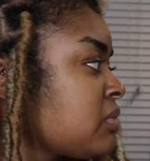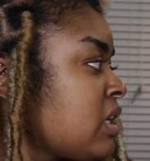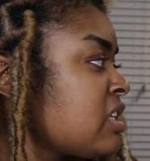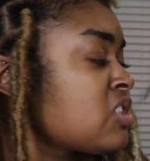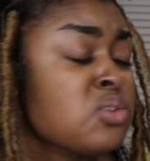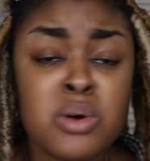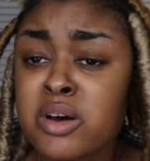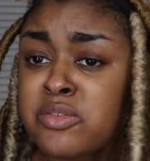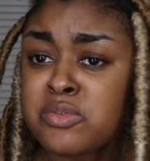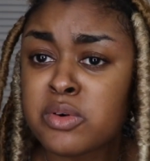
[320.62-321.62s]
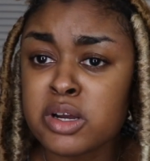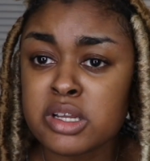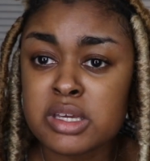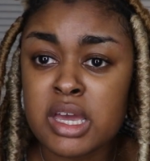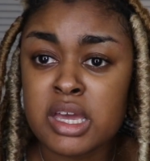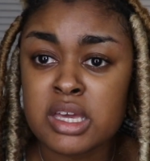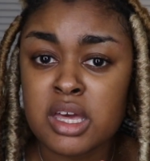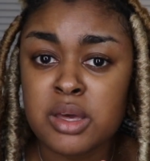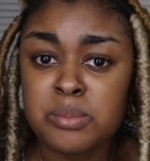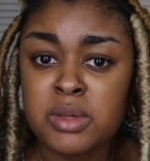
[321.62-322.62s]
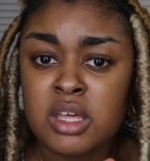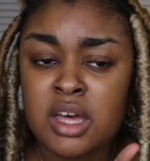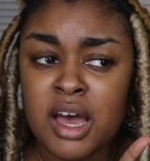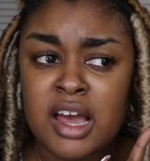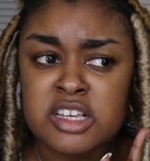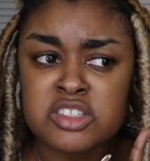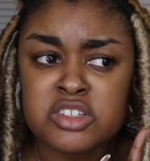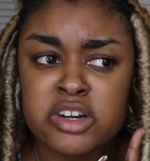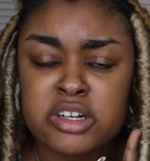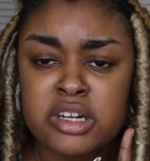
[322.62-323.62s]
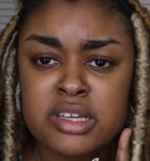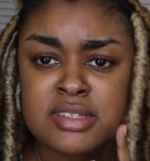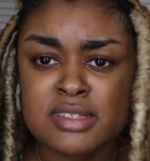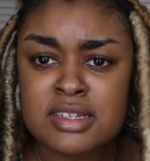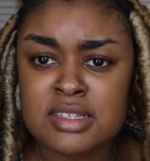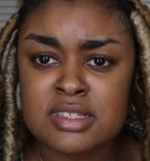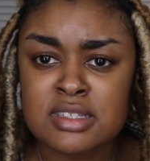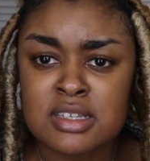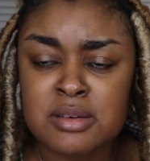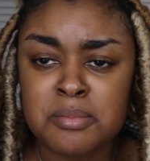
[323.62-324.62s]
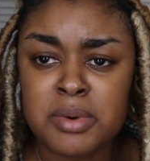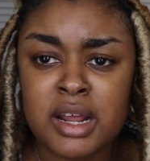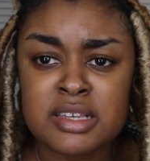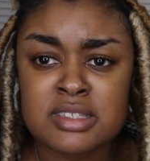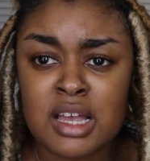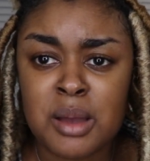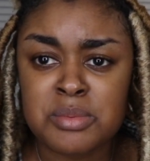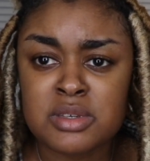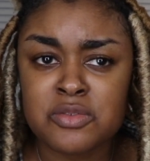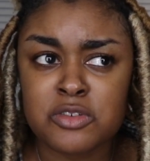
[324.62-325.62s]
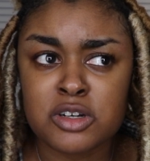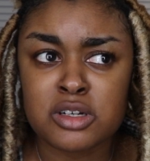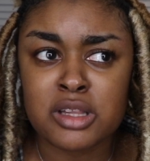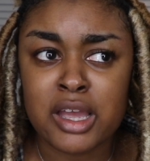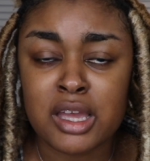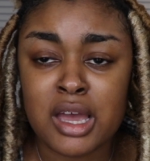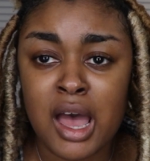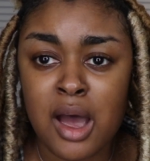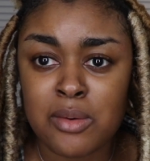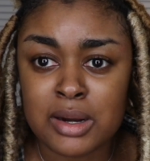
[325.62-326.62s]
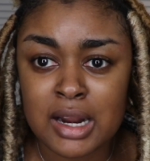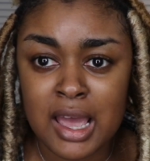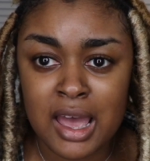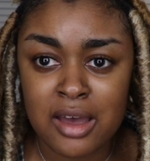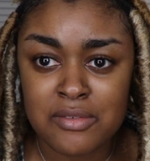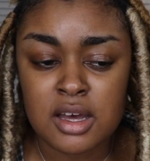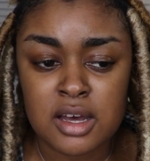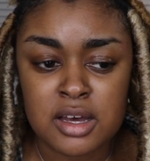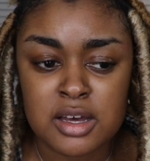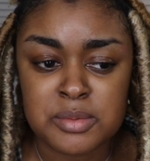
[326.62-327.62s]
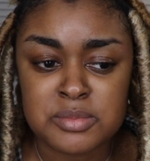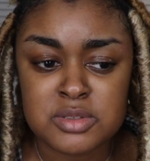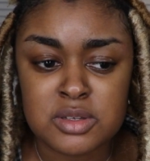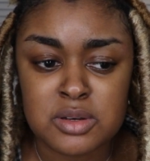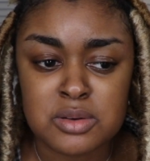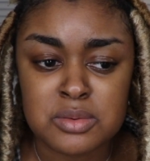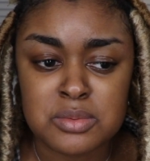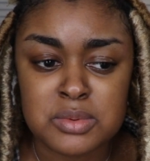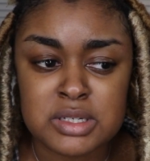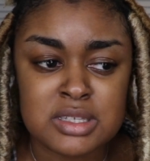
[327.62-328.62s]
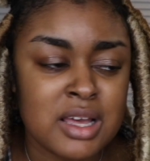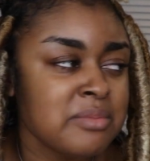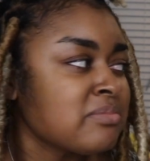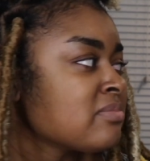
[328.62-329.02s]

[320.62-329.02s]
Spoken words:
It's 12:40 a.m. I started at 6, but I stopped for like an hour and a half. So what is that?